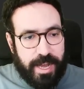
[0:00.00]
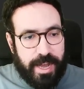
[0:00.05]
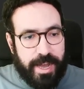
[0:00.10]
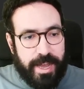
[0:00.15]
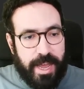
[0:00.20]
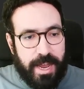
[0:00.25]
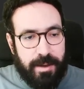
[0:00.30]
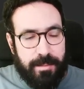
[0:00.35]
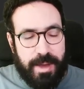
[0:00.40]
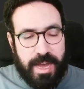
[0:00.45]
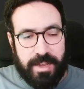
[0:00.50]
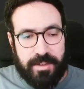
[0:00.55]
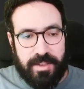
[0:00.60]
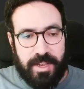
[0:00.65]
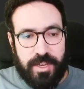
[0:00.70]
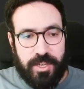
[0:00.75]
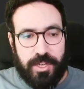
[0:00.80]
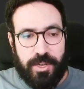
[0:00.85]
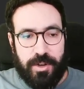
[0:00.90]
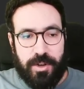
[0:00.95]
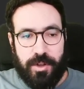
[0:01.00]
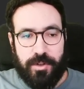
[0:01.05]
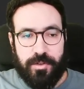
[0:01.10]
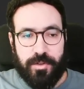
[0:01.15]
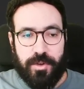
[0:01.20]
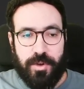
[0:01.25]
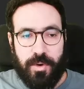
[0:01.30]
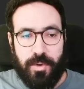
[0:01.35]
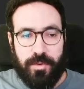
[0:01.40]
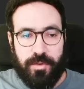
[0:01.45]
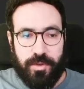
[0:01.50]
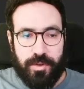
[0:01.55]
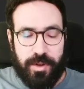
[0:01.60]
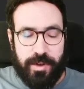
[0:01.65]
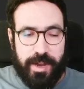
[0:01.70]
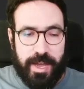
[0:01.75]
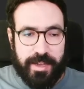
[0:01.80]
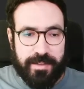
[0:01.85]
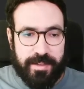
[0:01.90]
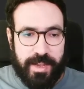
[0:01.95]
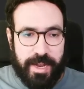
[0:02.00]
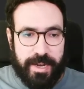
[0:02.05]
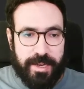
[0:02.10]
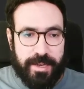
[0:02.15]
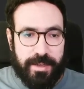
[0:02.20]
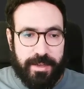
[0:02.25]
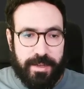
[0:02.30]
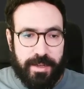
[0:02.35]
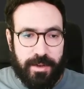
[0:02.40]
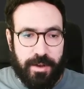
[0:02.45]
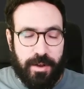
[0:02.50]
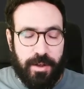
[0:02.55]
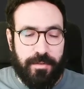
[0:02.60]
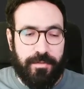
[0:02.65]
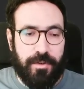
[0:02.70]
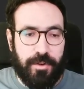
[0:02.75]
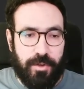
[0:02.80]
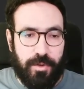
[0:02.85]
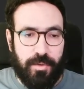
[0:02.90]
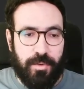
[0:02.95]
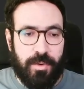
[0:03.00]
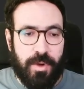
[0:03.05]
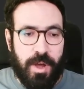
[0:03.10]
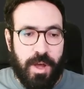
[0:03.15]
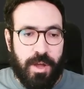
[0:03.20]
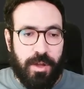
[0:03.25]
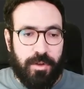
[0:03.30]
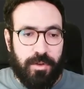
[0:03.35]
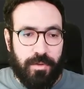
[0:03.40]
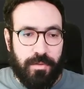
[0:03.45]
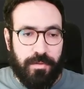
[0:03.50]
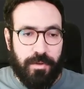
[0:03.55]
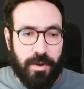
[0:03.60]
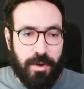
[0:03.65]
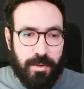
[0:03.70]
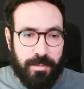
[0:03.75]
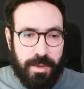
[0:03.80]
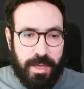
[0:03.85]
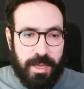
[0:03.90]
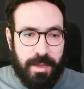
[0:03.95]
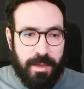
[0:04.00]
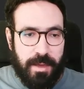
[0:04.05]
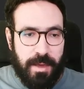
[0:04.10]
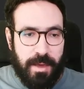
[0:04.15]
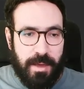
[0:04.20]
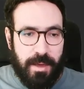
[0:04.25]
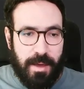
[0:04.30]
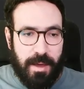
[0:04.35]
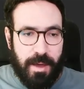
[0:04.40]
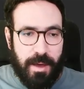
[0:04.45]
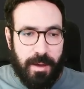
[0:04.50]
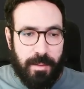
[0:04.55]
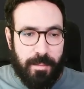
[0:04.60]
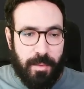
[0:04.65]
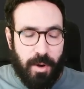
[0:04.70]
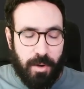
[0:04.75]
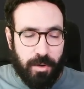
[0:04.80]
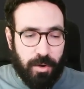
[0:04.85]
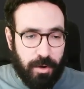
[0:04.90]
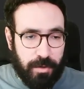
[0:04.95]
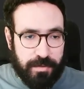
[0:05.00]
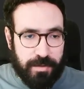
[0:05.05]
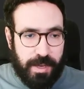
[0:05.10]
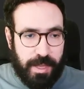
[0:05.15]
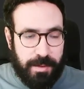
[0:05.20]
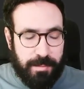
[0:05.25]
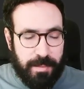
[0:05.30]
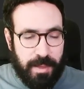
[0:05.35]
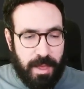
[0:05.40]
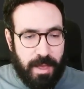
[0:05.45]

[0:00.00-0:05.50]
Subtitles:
I add a backslash in order to go to the next line, in order for you to follow me more closely.